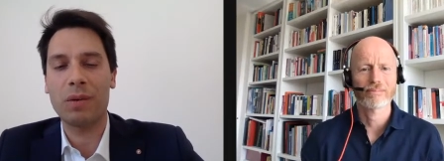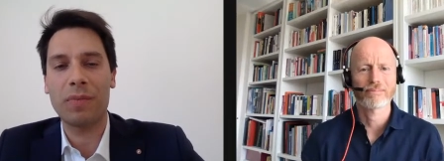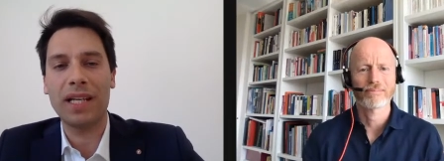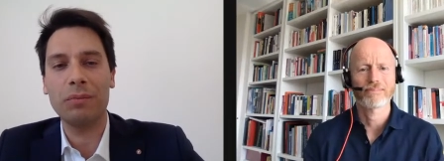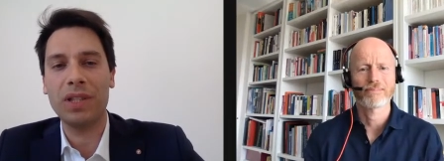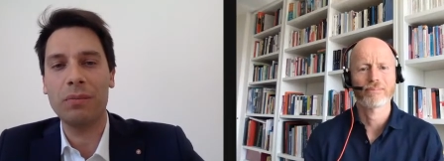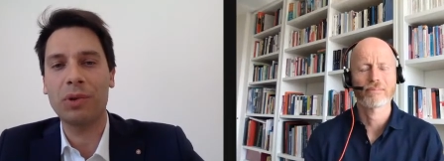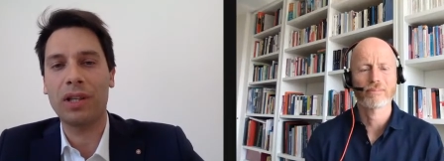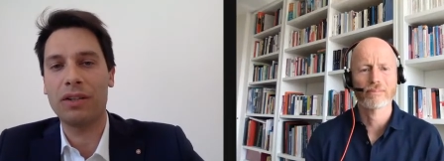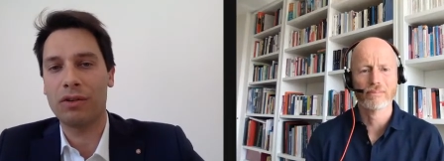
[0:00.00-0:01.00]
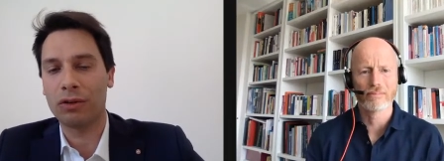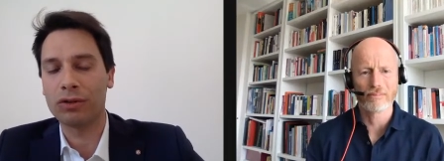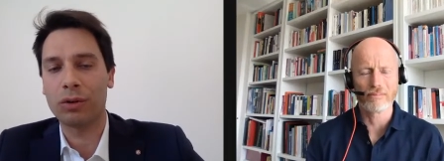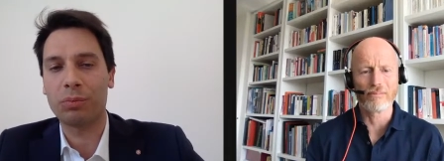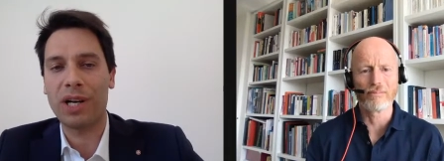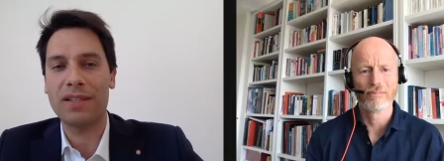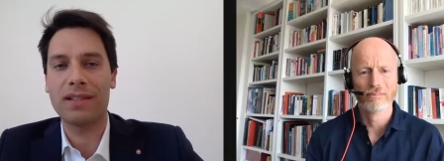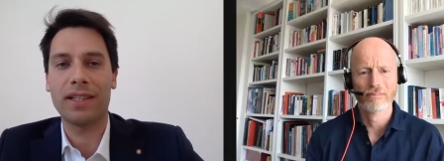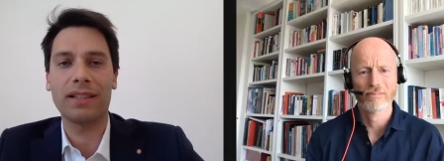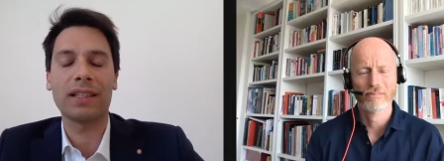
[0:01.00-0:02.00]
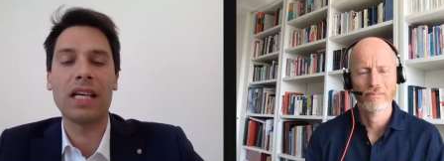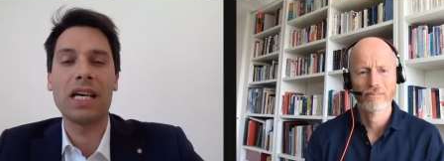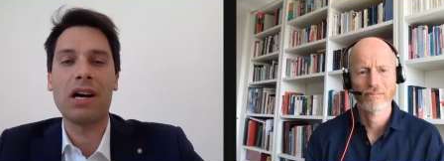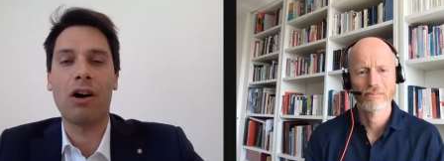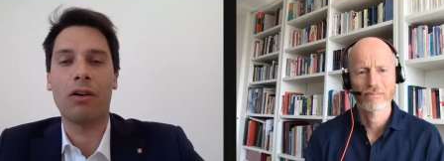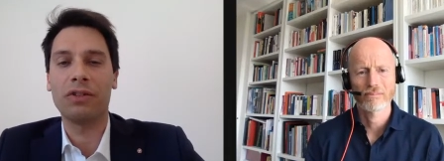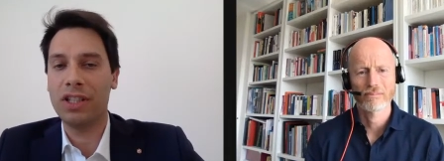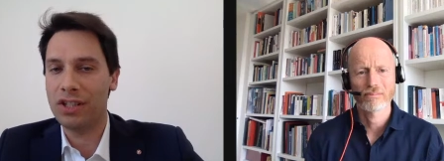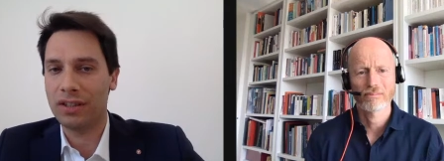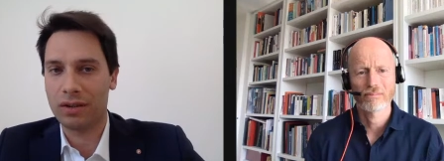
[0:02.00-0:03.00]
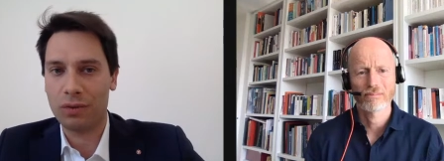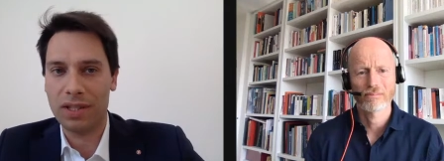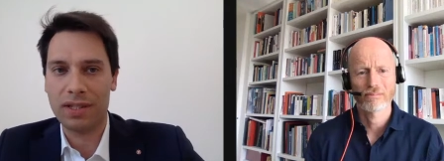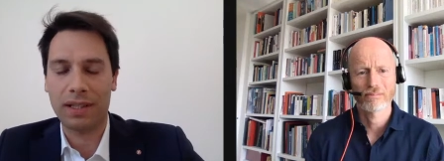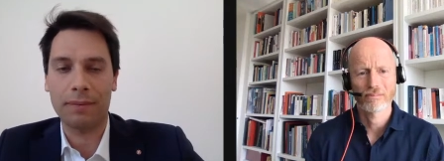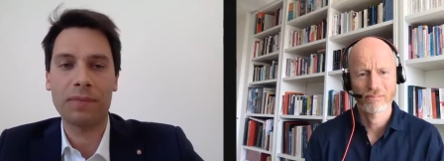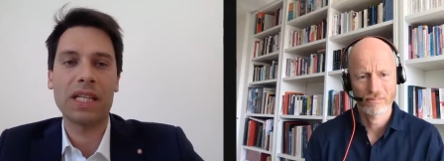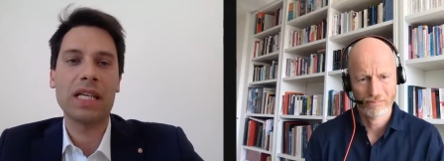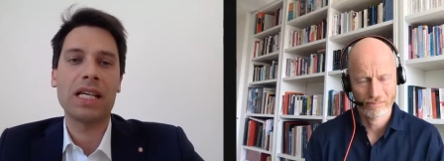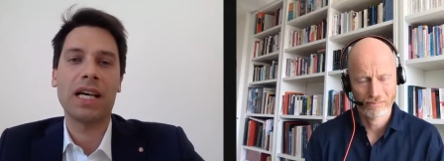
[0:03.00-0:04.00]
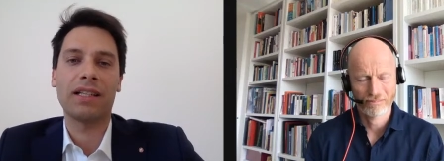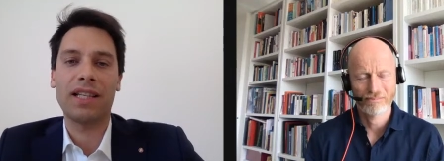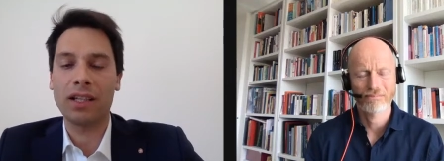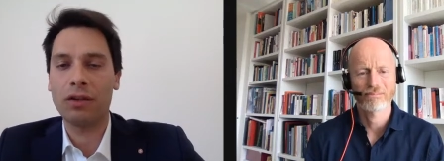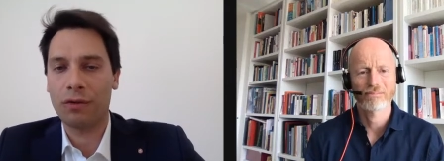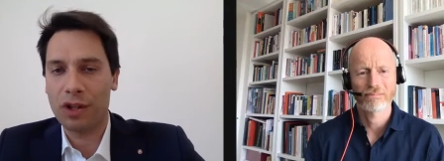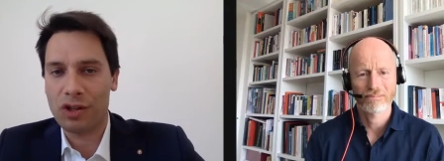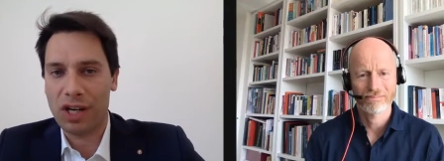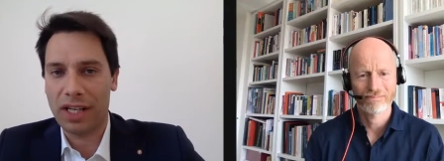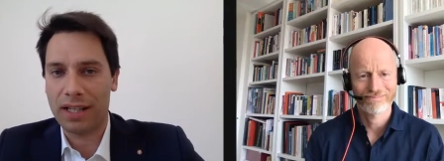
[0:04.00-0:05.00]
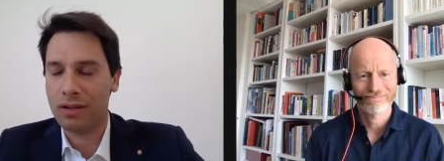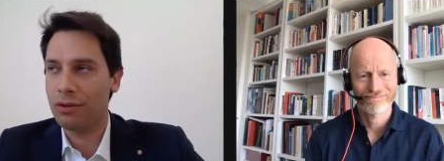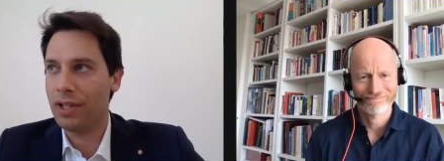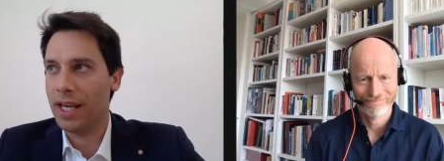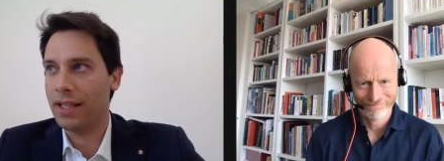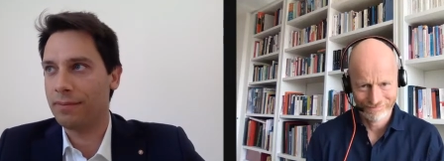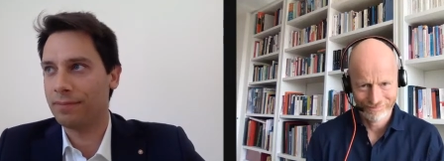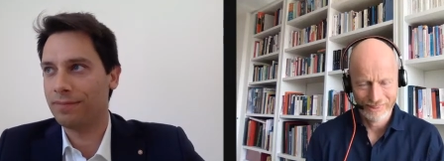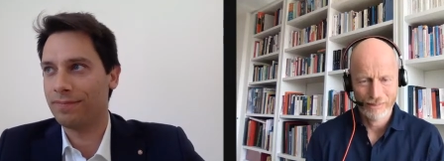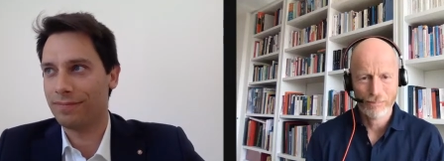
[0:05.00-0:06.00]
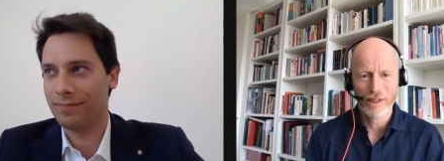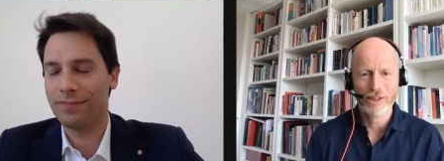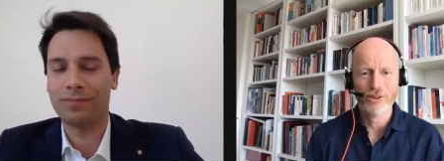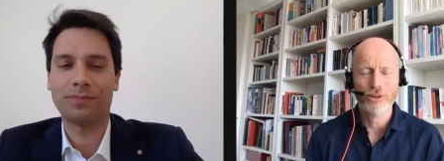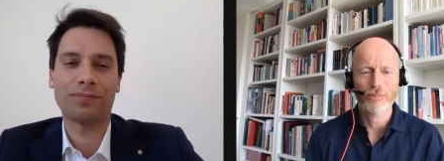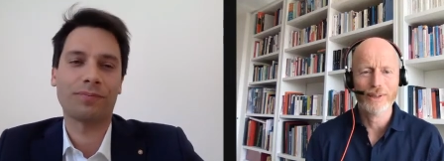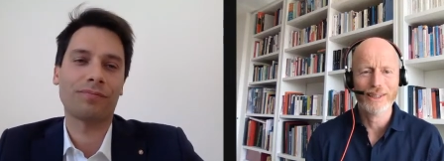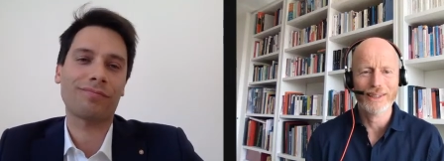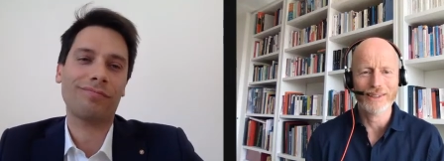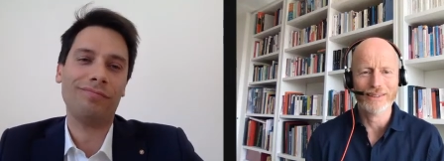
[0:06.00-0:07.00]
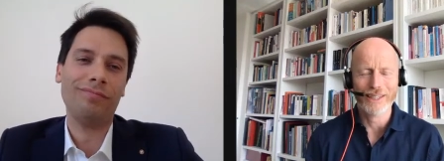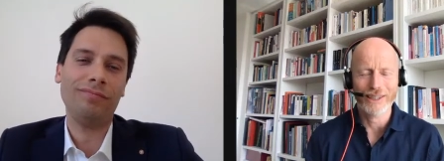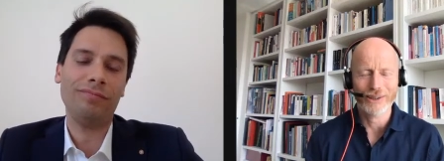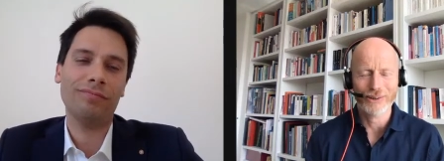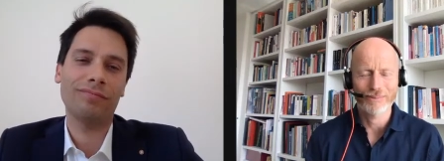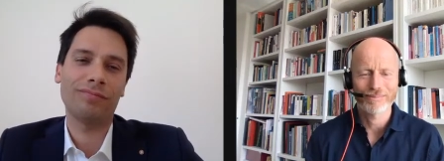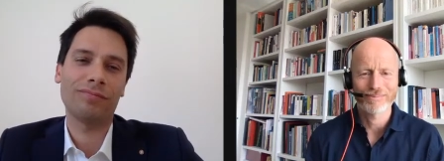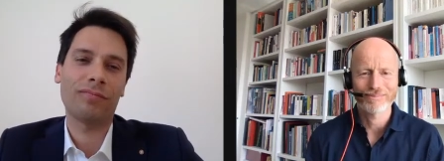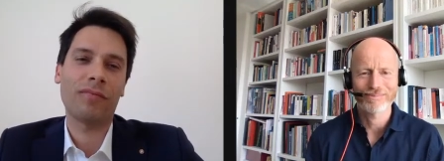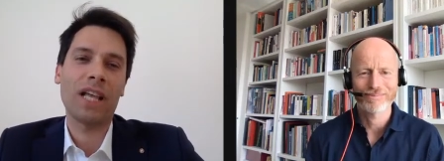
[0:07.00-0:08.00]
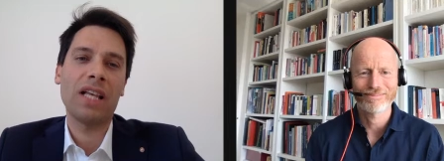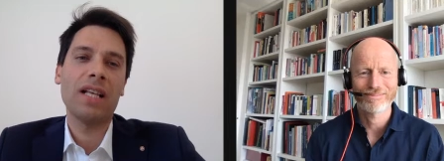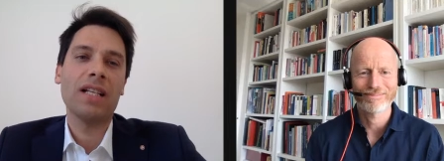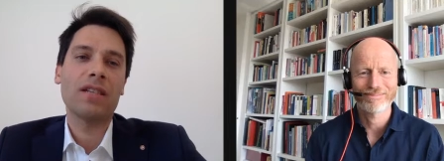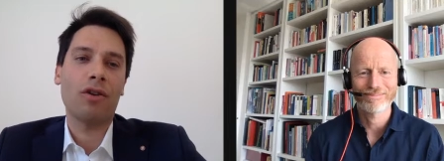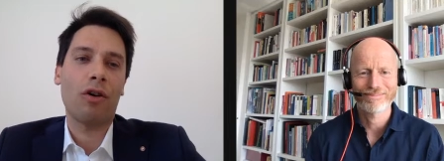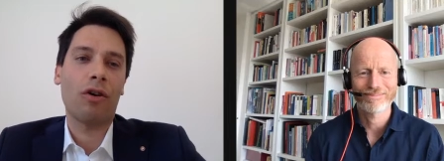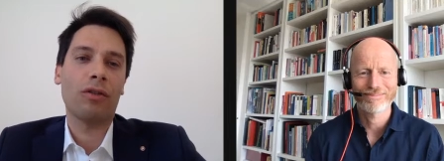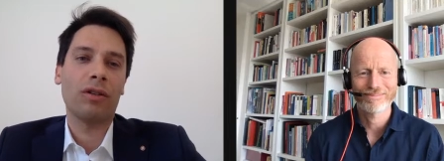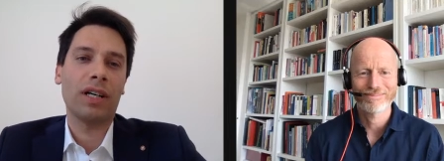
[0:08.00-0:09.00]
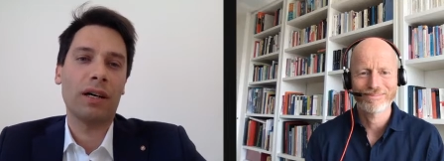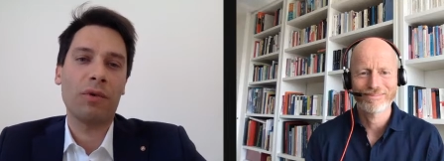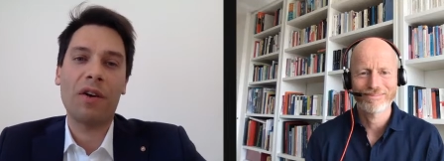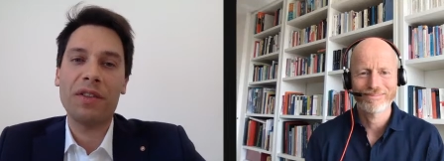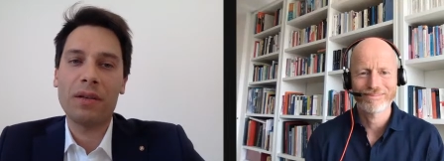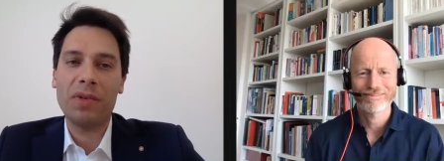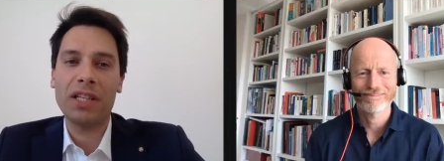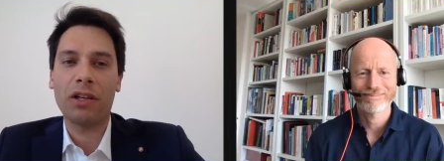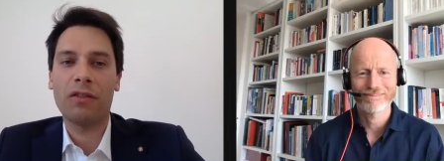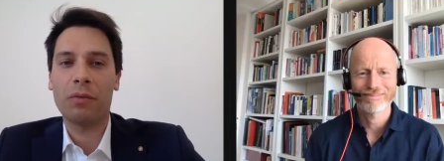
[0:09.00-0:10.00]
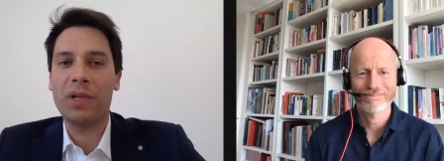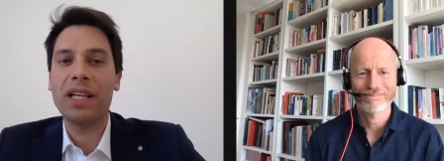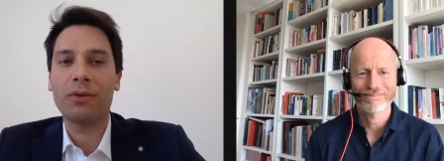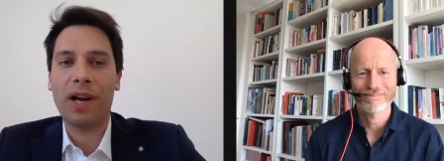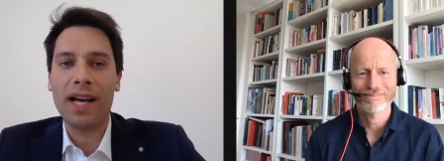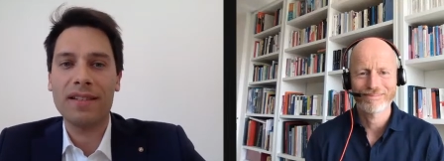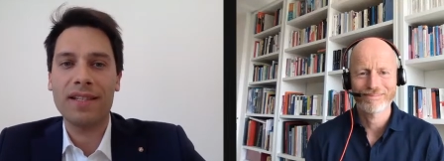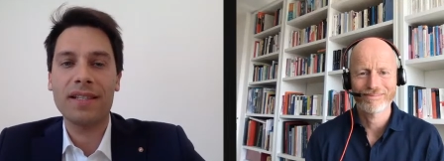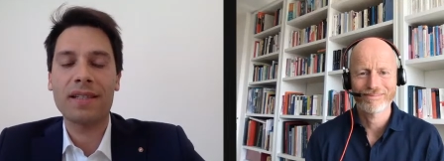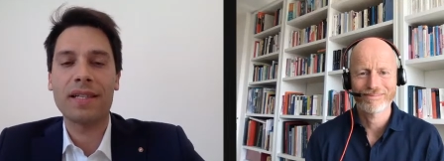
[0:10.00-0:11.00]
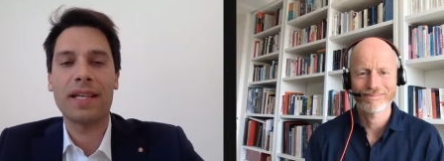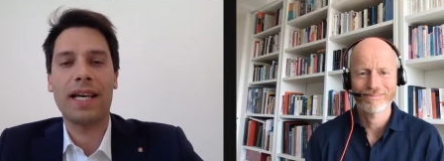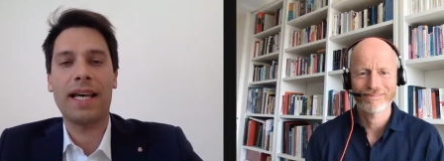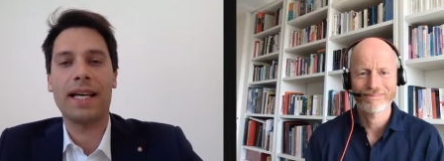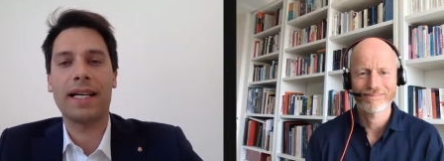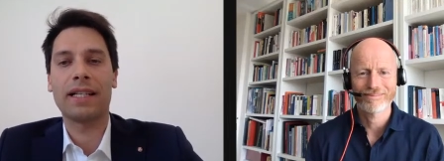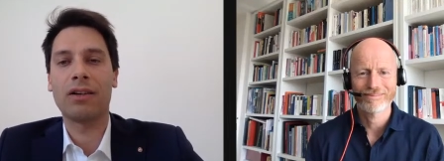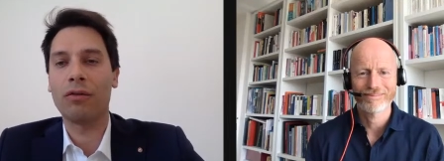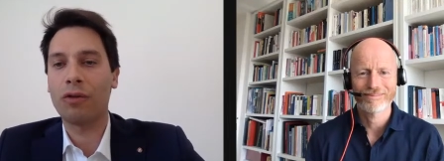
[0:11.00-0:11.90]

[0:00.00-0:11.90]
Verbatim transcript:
Speaker 1: by many people, and you're also president of Digital Switzerland. And thank you for joining us today.
Speaker 2: Pleasure to be here. Thank you.
Speaker 1: So uh, we are in the middle of a big crisis, uh, of